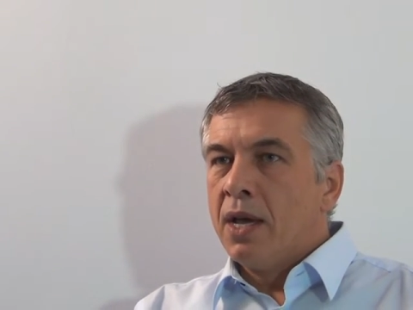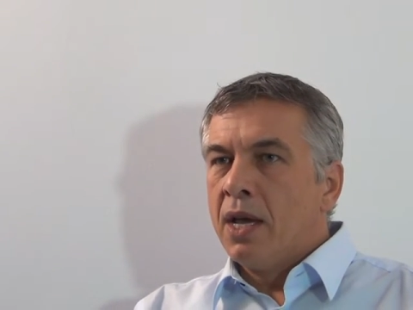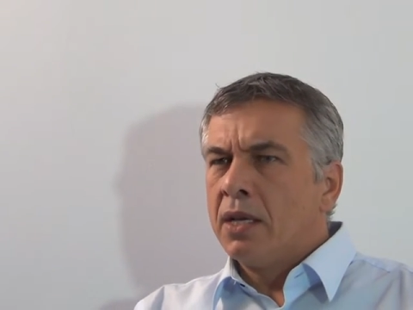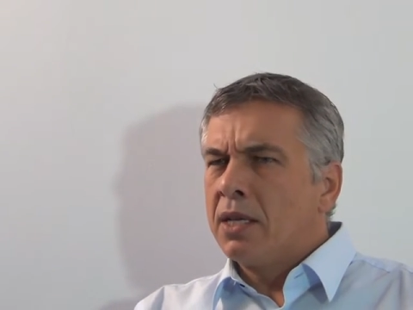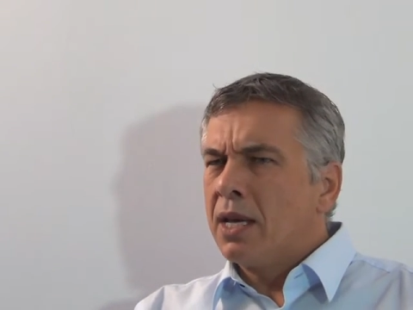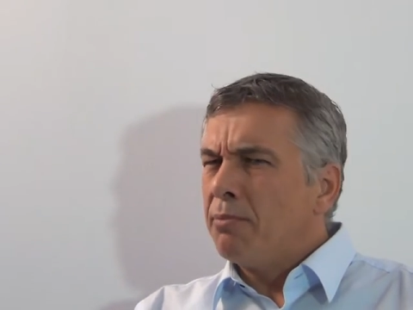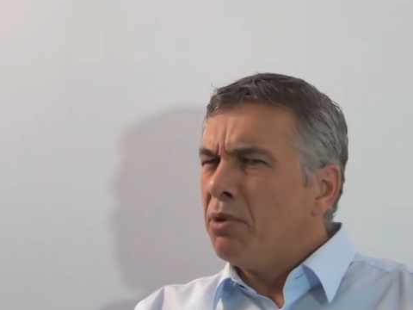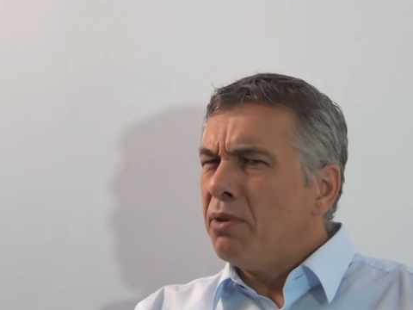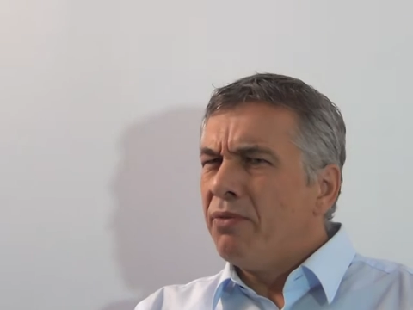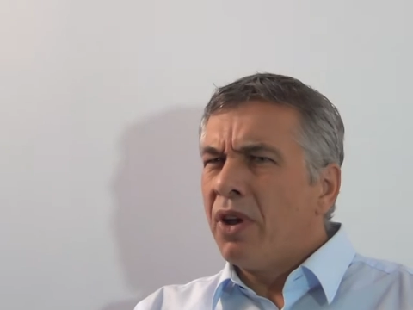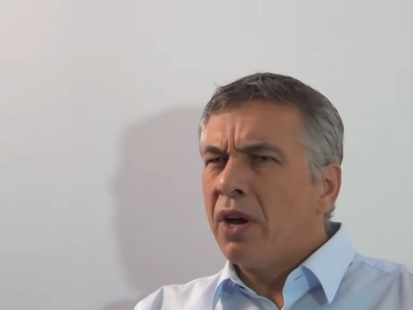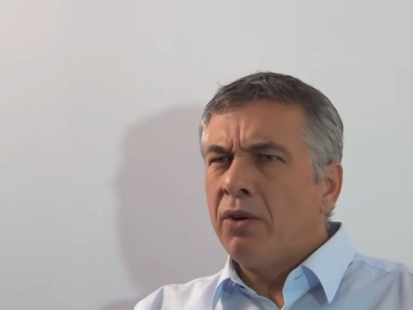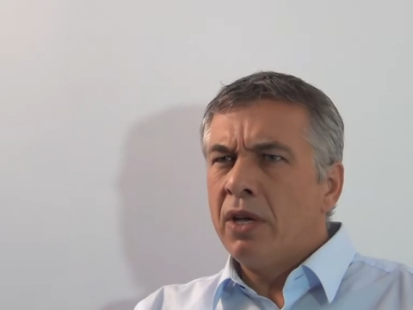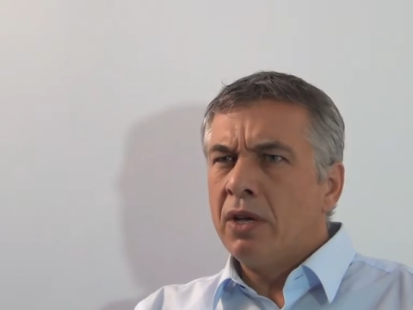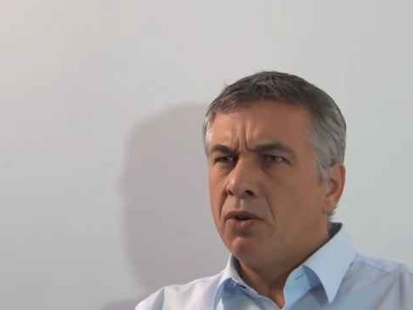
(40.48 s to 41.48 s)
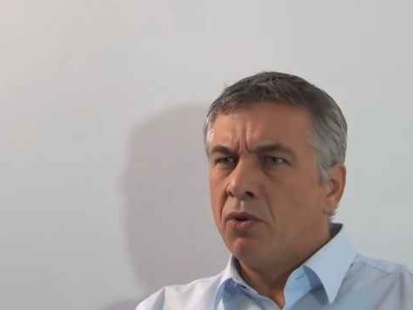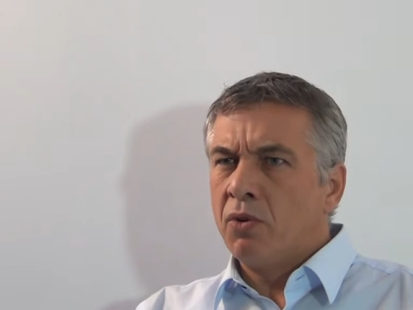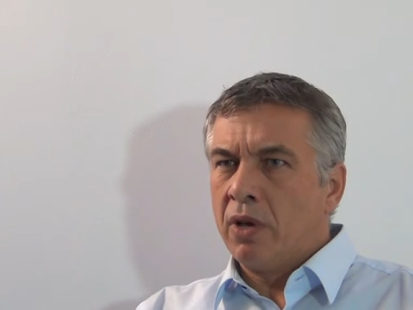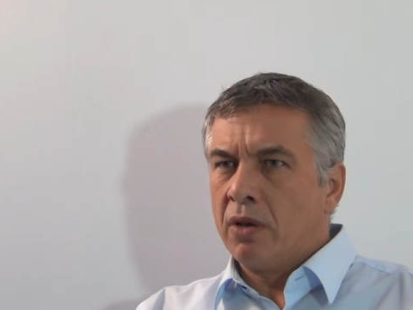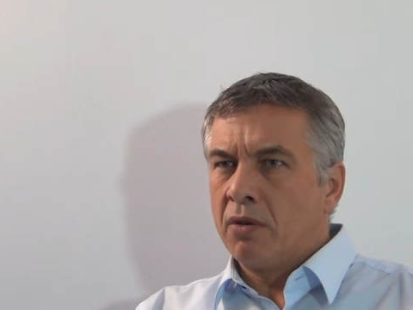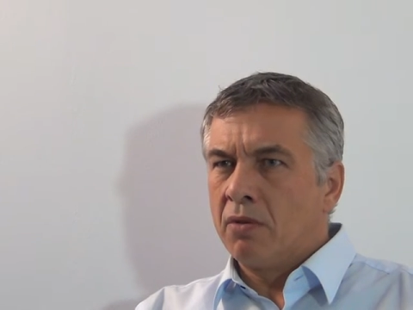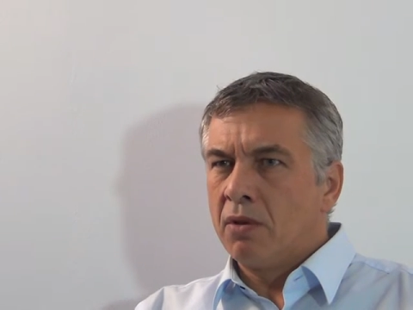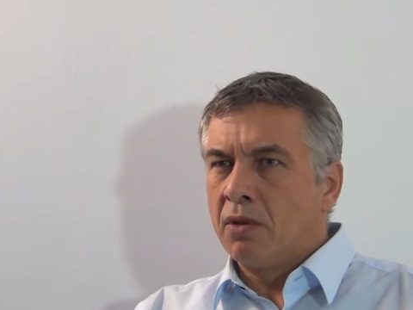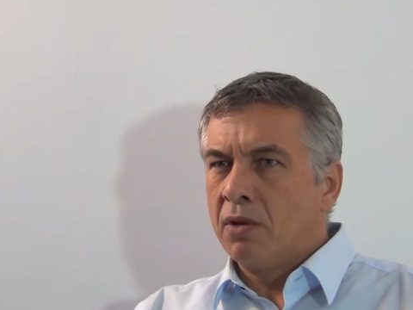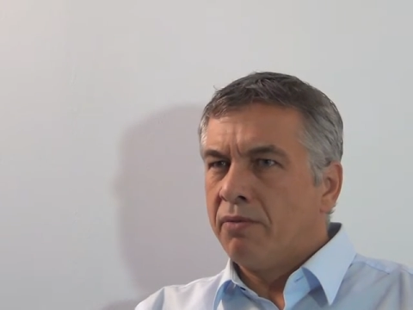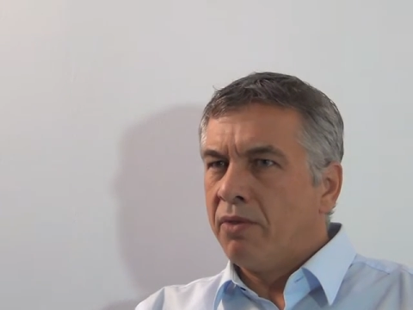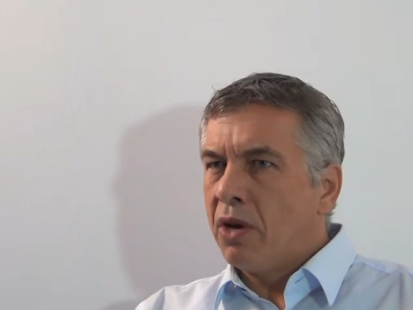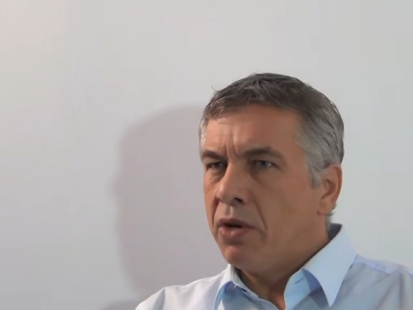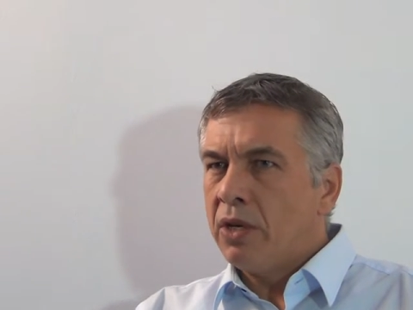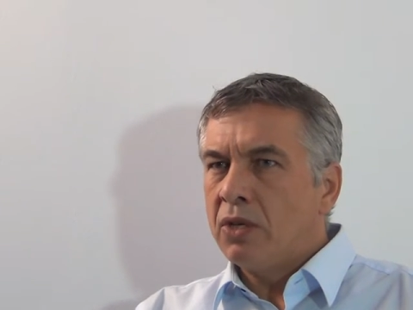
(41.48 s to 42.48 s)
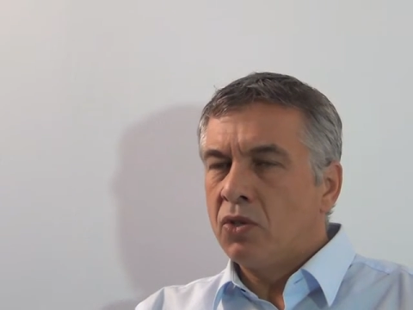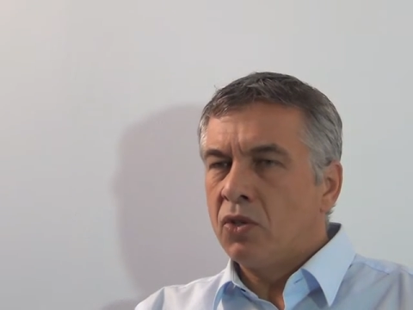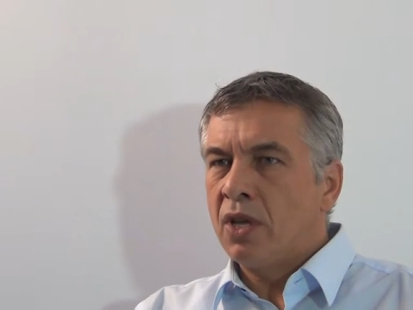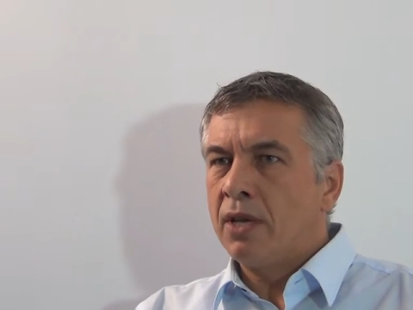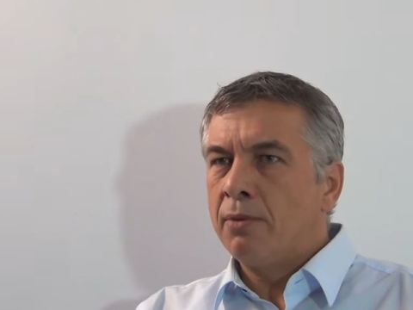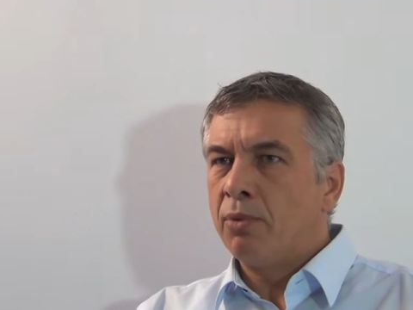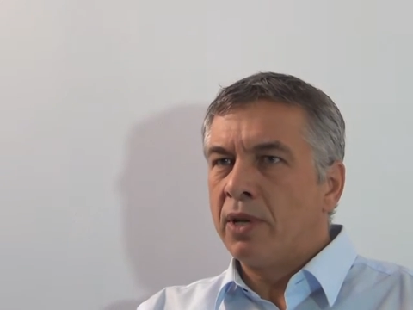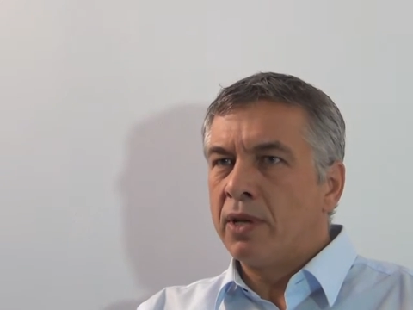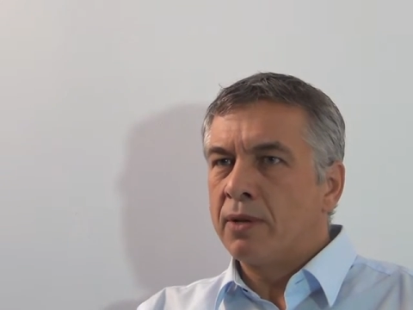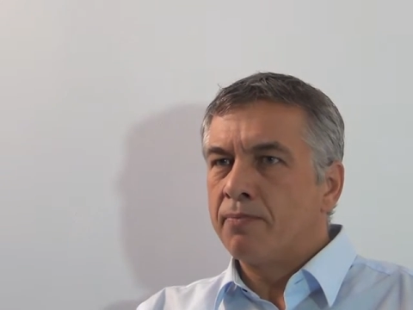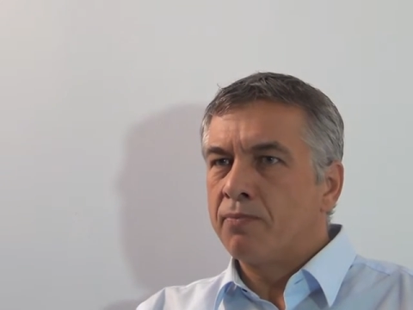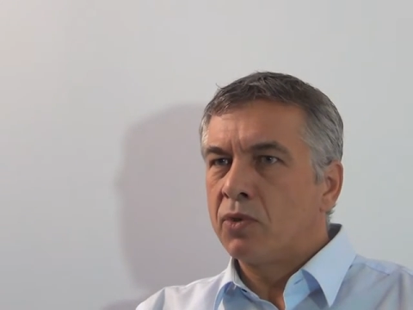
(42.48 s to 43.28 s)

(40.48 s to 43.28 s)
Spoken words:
and can be very annoying, very disabling.